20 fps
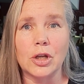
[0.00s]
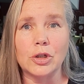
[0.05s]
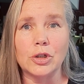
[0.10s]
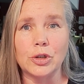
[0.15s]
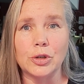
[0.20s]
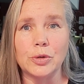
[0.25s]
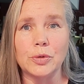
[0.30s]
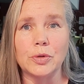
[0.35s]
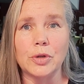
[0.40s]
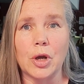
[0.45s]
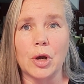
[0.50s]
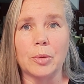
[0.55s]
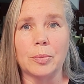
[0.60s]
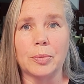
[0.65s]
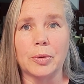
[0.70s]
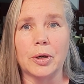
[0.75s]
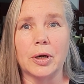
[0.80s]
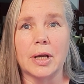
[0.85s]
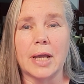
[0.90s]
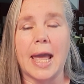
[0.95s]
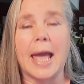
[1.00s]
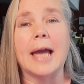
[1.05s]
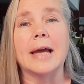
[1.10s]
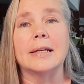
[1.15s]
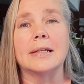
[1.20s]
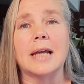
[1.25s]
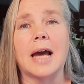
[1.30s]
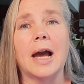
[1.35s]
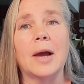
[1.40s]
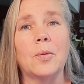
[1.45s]
new notebook
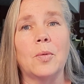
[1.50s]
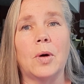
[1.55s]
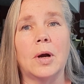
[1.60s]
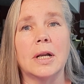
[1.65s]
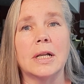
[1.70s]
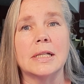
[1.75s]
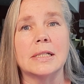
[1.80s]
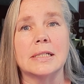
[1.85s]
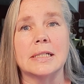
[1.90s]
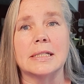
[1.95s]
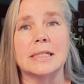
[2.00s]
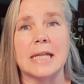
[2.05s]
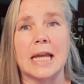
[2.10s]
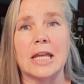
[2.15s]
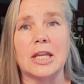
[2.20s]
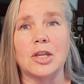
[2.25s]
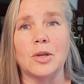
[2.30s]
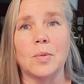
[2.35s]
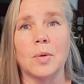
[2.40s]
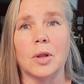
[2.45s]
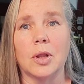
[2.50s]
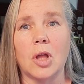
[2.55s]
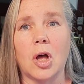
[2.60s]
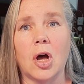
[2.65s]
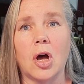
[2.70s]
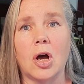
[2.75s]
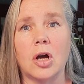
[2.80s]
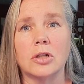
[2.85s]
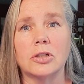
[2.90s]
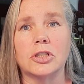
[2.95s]
and I wanted to take you
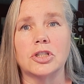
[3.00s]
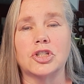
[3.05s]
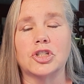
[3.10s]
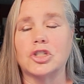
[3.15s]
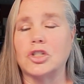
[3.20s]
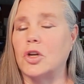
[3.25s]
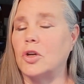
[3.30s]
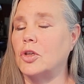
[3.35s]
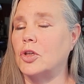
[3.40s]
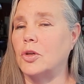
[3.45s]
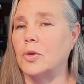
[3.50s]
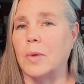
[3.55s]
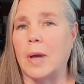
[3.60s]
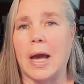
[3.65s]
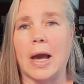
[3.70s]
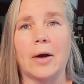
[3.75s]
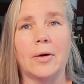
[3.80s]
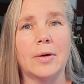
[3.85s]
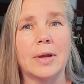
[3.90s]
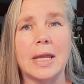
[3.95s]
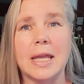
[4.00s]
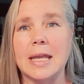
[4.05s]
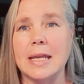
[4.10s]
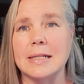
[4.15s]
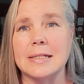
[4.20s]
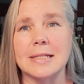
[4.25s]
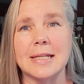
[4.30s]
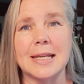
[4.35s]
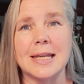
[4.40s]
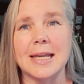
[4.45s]
along to show you how
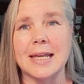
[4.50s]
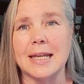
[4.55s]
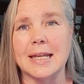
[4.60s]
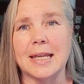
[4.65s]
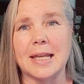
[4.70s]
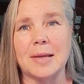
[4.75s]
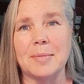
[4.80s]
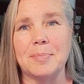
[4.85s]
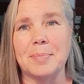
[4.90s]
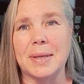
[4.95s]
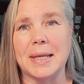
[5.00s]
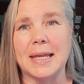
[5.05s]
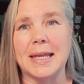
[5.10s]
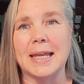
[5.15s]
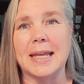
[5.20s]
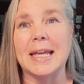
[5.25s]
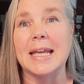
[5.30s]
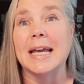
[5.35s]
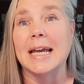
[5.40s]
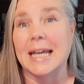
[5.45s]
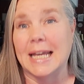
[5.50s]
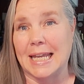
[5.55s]
easy it can be